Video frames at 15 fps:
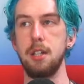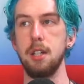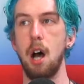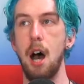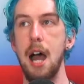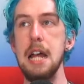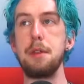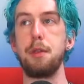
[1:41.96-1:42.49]

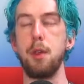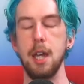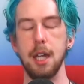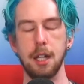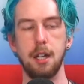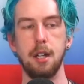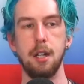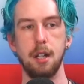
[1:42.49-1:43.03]
I
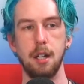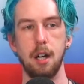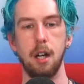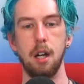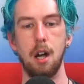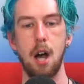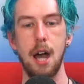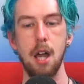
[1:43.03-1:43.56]
think
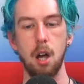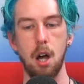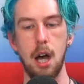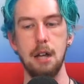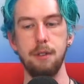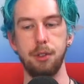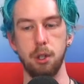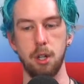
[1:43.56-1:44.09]

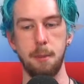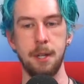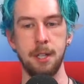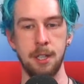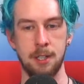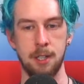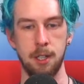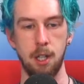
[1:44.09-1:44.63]
I've thought about
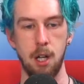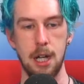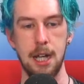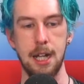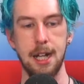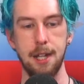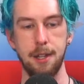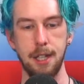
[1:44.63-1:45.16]
this a lot,
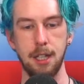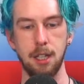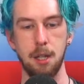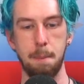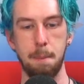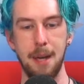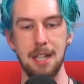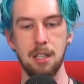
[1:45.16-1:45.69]
and I think the
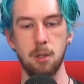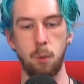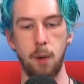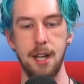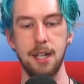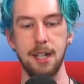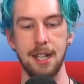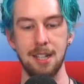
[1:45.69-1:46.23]
best
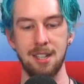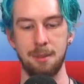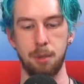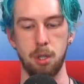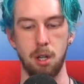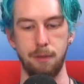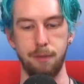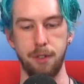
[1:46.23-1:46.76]
way to get some
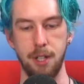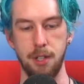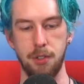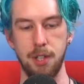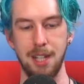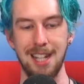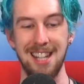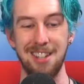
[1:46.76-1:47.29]

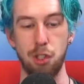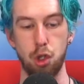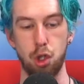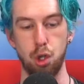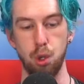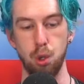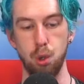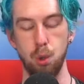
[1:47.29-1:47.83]
confidence is
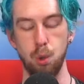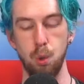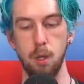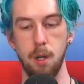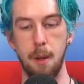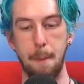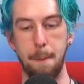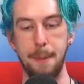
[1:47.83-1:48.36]
to
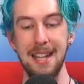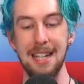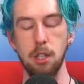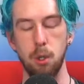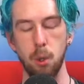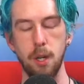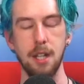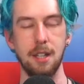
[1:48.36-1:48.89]
be
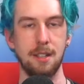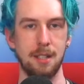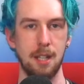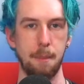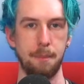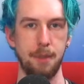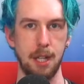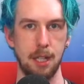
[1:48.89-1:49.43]
good at
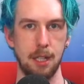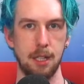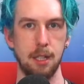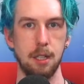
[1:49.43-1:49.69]
something.